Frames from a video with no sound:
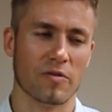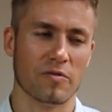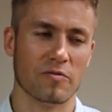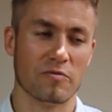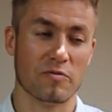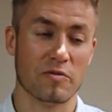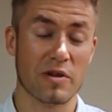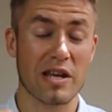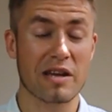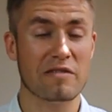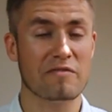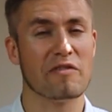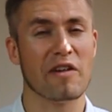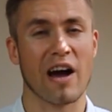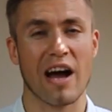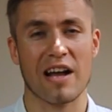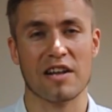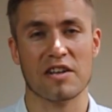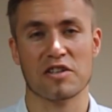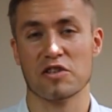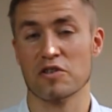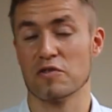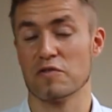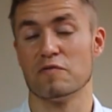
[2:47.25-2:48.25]

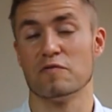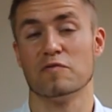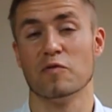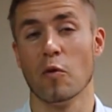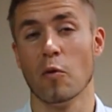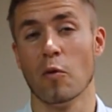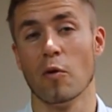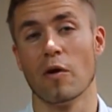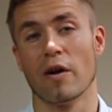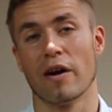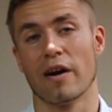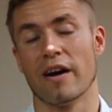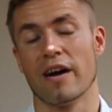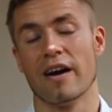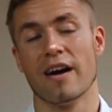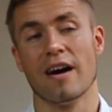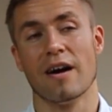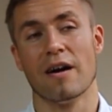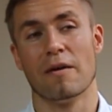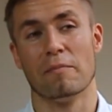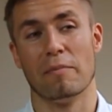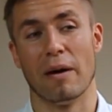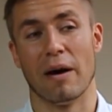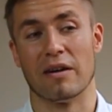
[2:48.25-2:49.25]
revenge for
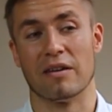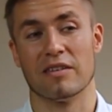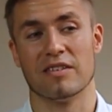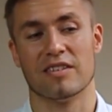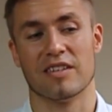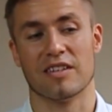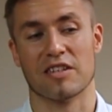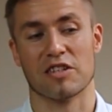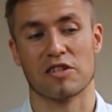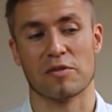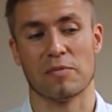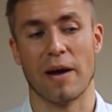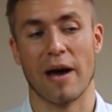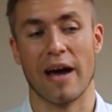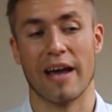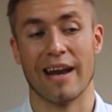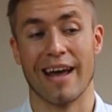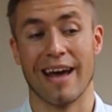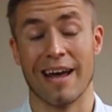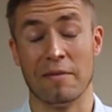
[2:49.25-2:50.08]
Paris Saint-Germain.